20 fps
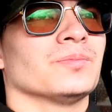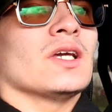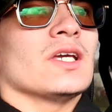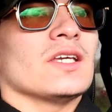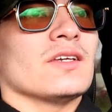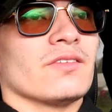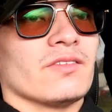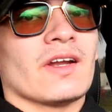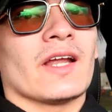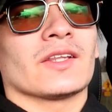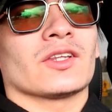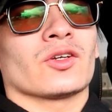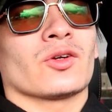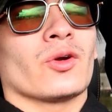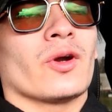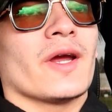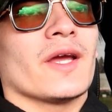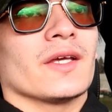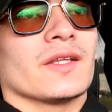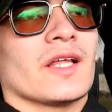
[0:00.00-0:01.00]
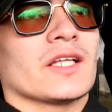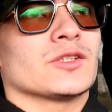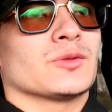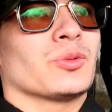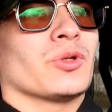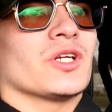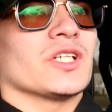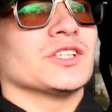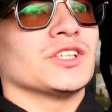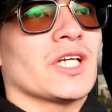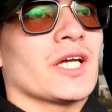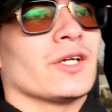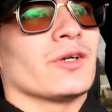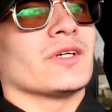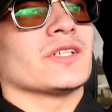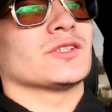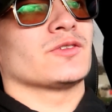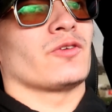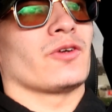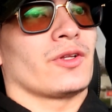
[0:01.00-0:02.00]
Even at the crank, that's pretty
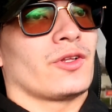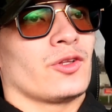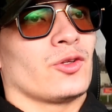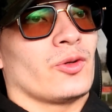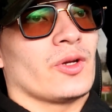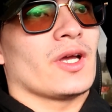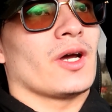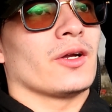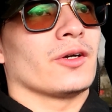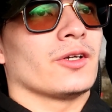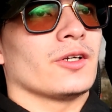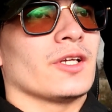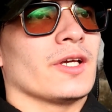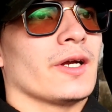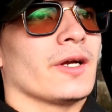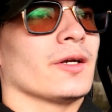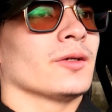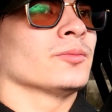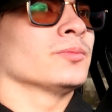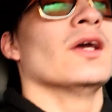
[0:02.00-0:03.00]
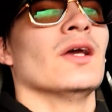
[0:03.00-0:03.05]
generous for the 300 here.